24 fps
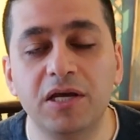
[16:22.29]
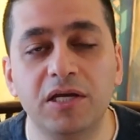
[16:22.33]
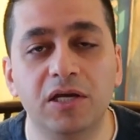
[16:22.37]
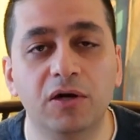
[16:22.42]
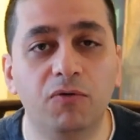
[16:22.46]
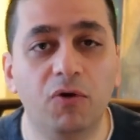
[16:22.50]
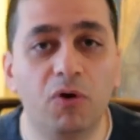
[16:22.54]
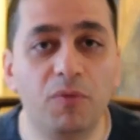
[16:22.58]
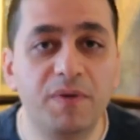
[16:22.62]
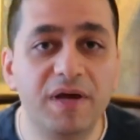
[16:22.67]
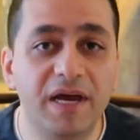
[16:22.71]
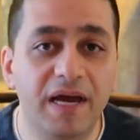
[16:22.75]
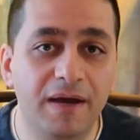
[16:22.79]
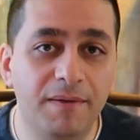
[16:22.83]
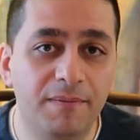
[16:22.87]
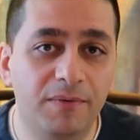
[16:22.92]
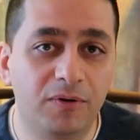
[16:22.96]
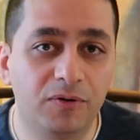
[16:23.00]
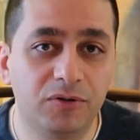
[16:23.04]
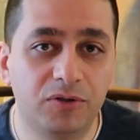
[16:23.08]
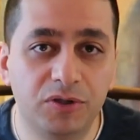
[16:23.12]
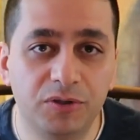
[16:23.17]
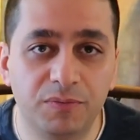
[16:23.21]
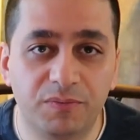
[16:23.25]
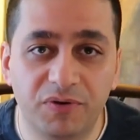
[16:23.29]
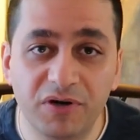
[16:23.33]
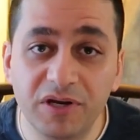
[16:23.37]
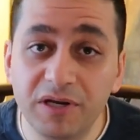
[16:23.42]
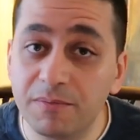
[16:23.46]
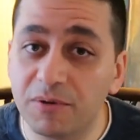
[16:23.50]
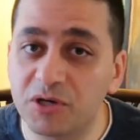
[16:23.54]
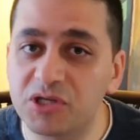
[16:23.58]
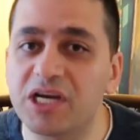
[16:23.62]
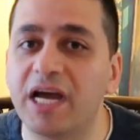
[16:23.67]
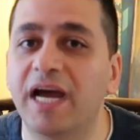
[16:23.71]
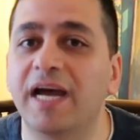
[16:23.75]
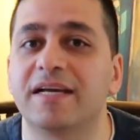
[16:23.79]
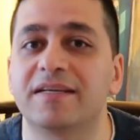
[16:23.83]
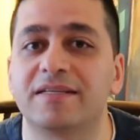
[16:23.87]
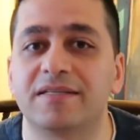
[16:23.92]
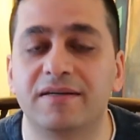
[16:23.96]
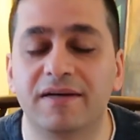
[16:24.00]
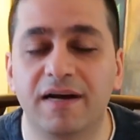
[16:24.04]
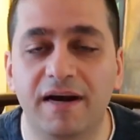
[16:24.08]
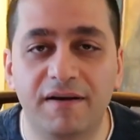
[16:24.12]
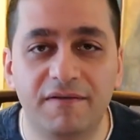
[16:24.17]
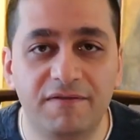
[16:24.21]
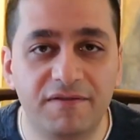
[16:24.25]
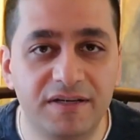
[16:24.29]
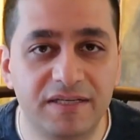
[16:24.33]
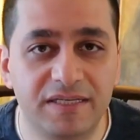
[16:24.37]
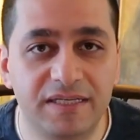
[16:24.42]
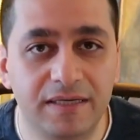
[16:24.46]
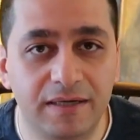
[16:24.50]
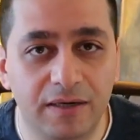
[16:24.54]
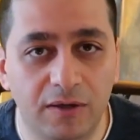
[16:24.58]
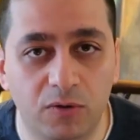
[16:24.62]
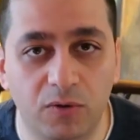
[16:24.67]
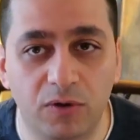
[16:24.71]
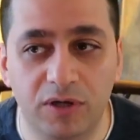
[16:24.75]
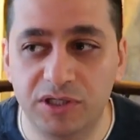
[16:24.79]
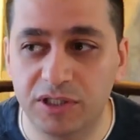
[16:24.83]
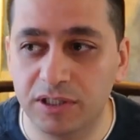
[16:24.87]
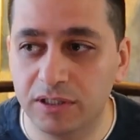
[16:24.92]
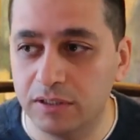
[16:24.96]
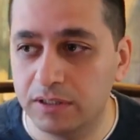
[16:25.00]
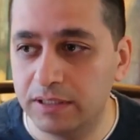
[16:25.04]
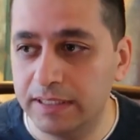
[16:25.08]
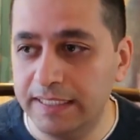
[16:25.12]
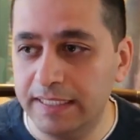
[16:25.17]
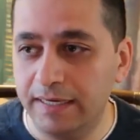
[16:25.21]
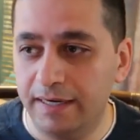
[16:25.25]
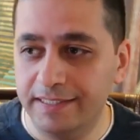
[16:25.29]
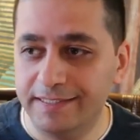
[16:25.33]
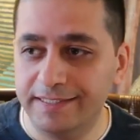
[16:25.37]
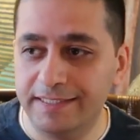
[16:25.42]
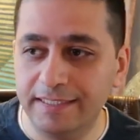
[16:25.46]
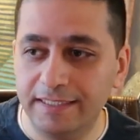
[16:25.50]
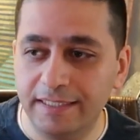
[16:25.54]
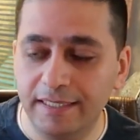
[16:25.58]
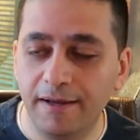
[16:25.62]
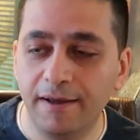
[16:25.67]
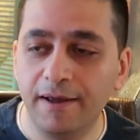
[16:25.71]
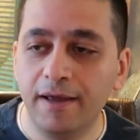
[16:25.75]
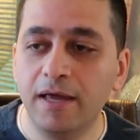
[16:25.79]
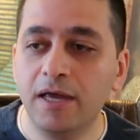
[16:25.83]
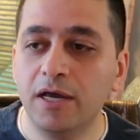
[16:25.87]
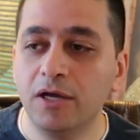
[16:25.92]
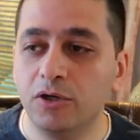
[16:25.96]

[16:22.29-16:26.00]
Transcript: You will be able to pretty much answer every single question in CI/CD.